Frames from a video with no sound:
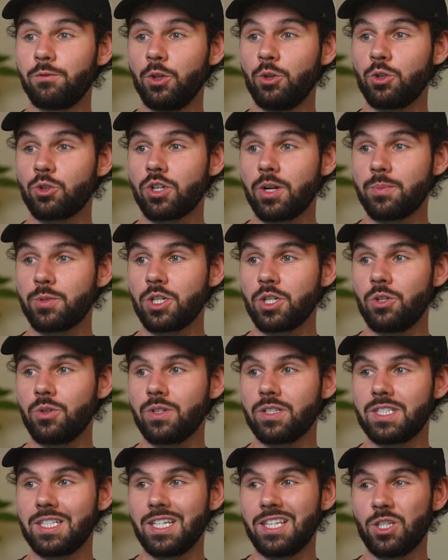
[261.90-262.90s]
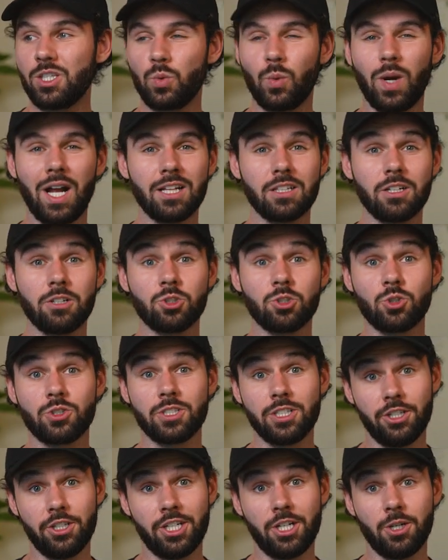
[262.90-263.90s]
view description, you can see these wildcards are
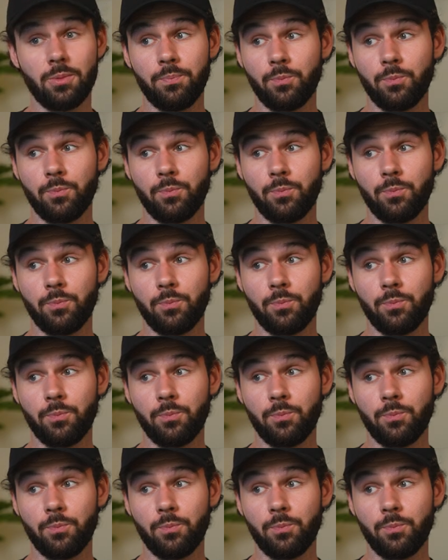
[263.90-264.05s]
still here,